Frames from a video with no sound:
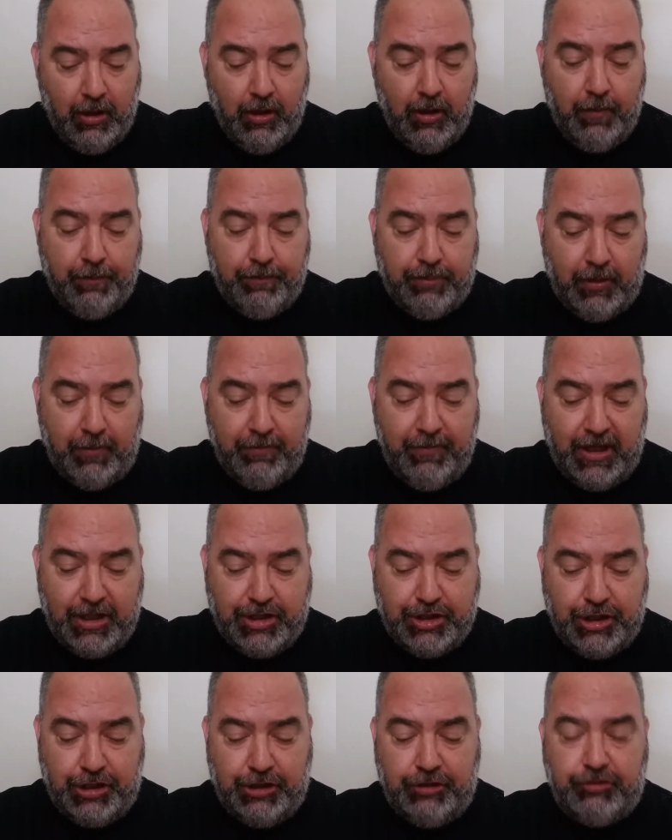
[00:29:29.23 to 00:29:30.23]

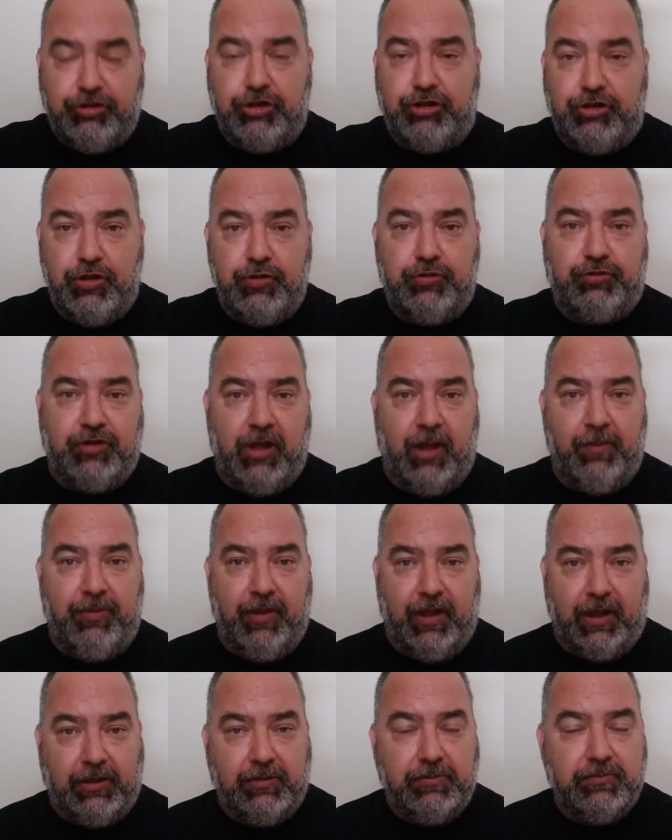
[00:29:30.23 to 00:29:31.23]
permission to do something.
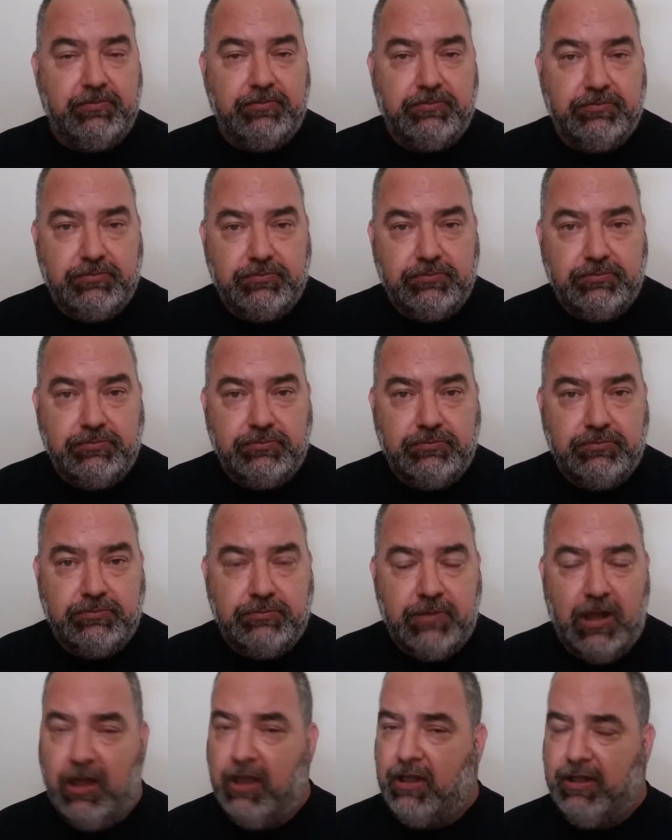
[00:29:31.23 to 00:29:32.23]

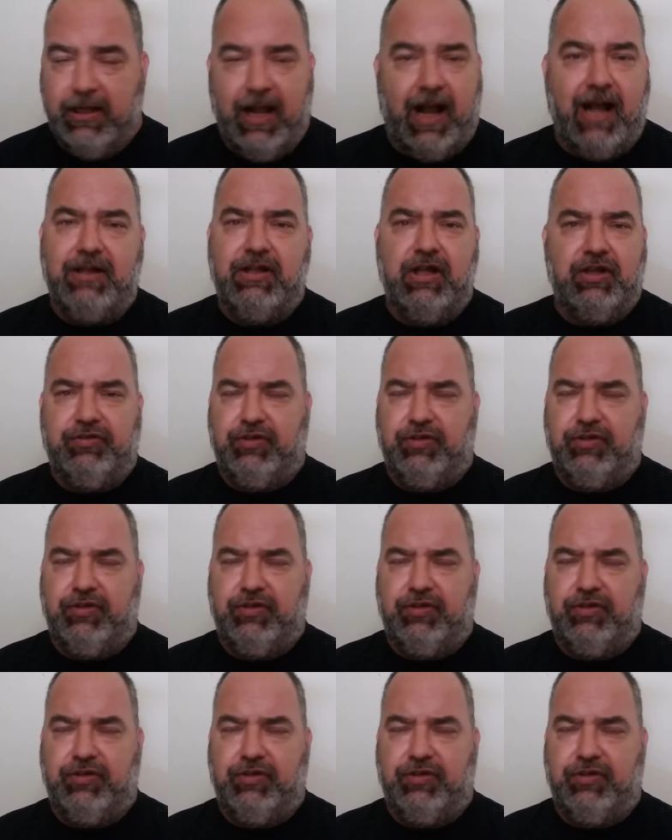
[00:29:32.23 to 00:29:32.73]
God has